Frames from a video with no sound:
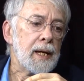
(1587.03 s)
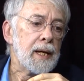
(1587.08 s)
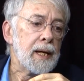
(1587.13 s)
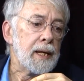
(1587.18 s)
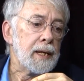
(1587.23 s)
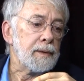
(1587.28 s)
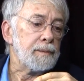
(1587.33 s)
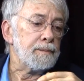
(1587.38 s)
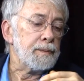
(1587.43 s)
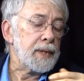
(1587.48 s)

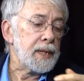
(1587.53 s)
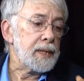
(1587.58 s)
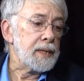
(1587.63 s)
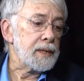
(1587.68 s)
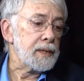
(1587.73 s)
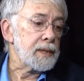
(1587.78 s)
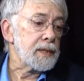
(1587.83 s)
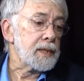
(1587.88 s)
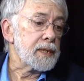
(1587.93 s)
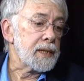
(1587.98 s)
It
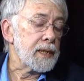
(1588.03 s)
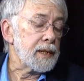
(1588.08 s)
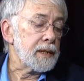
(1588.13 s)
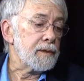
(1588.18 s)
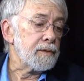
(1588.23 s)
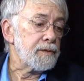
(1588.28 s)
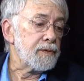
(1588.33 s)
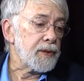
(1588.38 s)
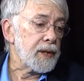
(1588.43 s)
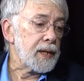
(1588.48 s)
means that,
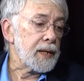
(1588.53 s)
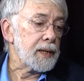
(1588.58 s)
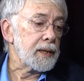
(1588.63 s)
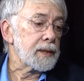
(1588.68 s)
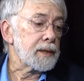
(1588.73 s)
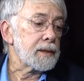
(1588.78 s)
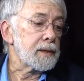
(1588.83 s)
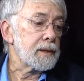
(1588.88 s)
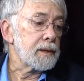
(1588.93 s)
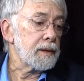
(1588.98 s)
in
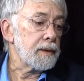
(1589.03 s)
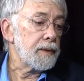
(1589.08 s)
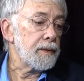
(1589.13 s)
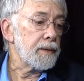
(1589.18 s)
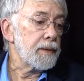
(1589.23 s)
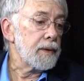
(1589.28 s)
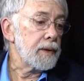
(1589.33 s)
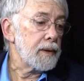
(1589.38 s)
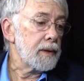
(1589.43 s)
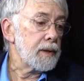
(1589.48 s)
fact,
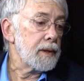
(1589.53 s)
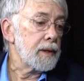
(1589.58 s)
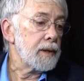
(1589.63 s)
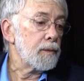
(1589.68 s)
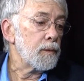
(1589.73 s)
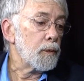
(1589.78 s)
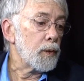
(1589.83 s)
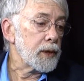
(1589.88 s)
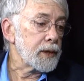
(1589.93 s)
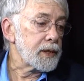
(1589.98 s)

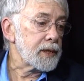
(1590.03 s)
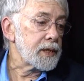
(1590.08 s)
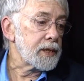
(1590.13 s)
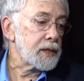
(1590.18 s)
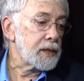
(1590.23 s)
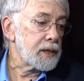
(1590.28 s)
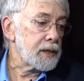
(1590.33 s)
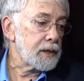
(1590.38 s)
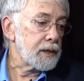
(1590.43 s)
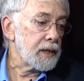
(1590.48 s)

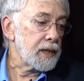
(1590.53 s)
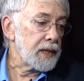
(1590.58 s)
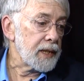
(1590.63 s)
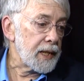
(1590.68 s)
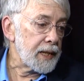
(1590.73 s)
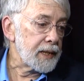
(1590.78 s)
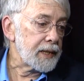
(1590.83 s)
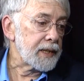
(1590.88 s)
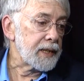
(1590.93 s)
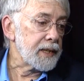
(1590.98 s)
what's
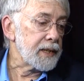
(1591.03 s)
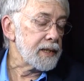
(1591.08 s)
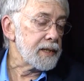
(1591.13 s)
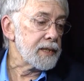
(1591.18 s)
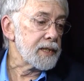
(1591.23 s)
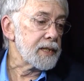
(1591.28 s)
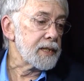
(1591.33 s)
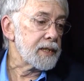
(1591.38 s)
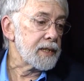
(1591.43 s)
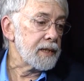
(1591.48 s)

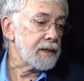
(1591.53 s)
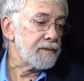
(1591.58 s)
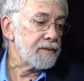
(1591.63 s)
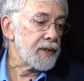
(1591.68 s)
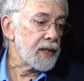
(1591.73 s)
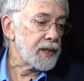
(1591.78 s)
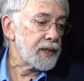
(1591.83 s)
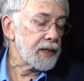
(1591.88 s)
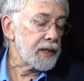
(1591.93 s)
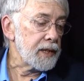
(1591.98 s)
likeliest, if
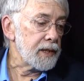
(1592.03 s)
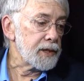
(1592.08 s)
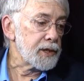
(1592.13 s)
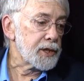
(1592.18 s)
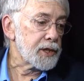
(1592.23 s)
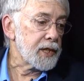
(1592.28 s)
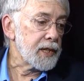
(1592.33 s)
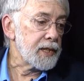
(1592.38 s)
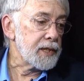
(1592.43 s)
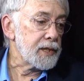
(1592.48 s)
nothing else
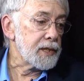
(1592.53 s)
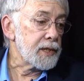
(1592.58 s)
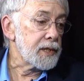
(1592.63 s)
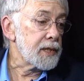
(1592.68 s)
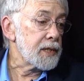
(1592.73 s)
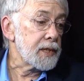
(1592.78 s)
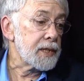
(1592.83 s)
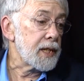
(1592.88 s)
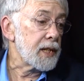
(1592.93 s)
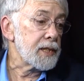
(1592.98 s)
changes,
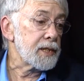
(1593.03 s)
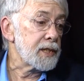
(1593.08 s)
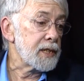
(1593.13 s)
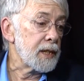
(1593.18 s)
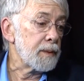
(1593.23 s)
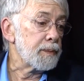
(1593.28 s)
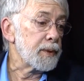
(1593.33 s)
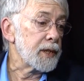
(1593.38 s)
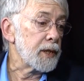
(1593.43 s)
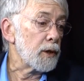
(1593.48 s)
is they
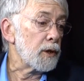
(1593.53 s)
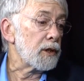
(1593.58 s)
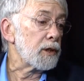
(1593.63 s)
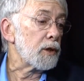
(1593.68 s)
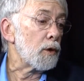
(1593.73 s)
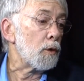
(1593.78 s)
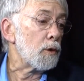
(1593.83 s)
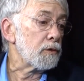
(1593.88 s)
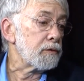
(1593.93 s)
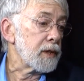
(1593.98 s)
simply are
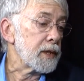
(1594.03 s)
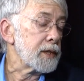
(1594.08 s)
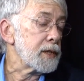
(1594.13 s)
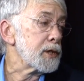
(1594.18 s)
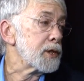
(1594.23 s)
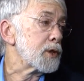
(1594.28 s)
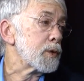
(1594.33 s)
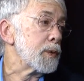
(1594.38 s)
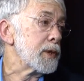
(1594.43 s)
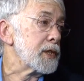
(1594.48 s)
already
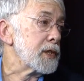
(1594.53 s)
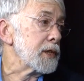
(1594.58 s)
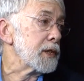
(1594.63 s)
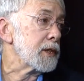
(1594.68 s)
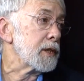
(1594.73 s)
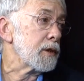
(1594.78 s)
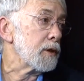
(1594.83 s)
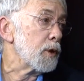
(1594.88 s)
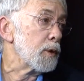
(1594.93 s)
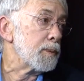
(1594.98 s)
switching
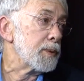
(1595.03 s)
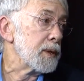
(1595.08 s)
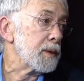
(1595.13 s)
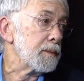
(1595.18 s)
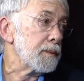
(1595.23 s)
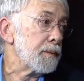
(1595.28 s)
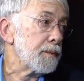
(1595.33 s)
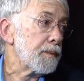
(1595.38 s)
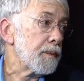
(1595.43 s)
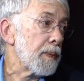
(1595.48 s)
to
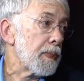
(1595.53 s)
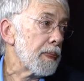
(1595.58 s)
opium.